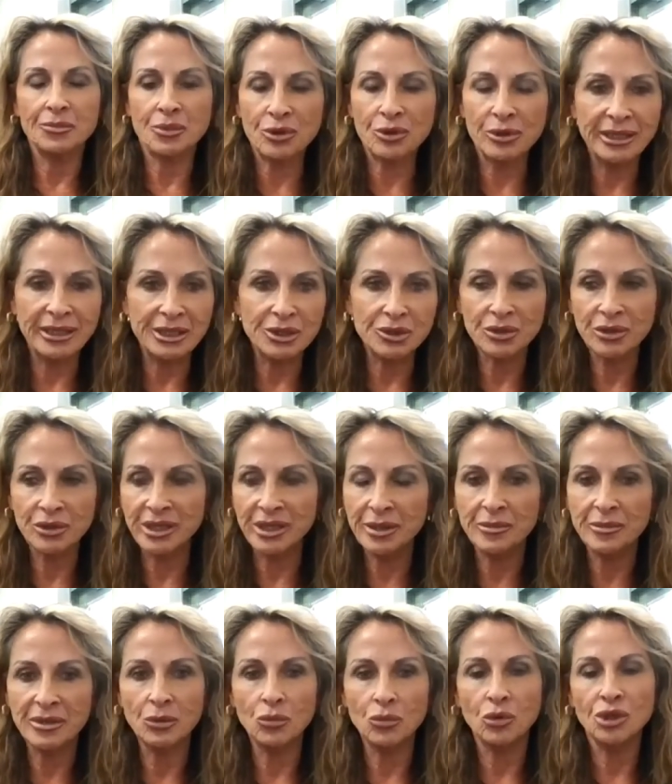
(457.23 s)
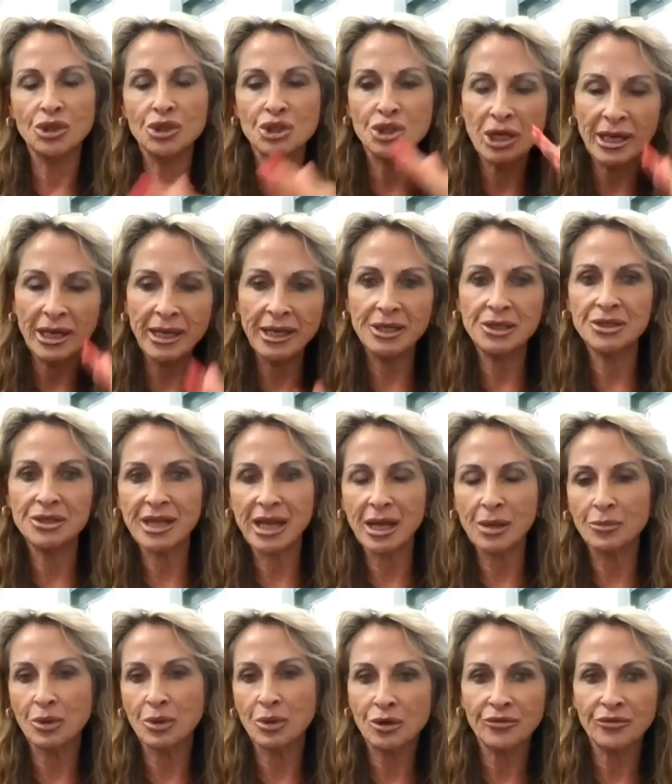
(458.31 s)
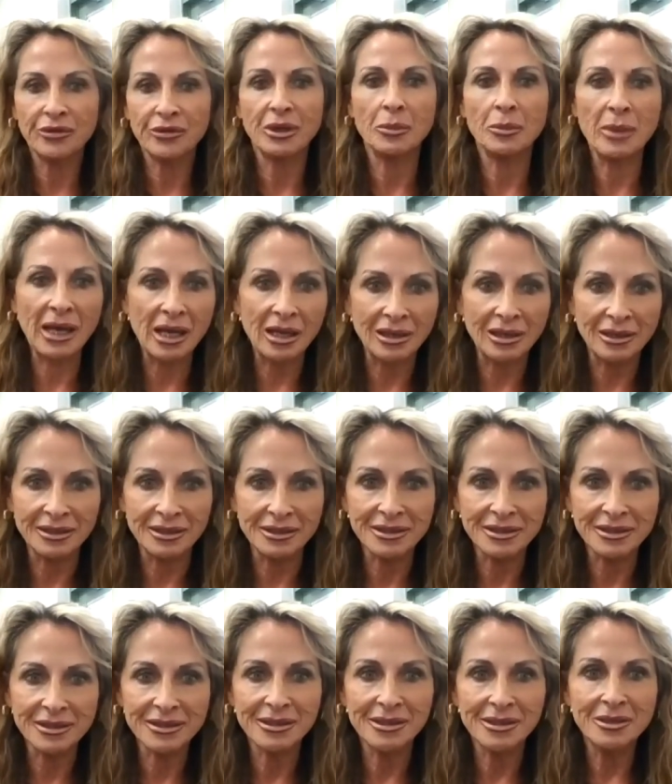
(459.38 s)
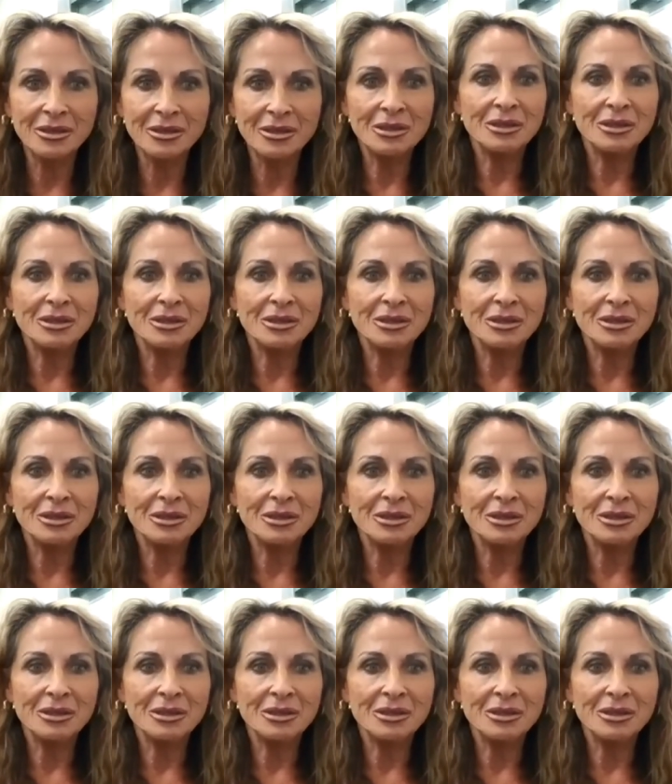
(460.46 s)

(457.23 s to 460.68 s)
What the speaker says: pre-treatment would change that perfect balance.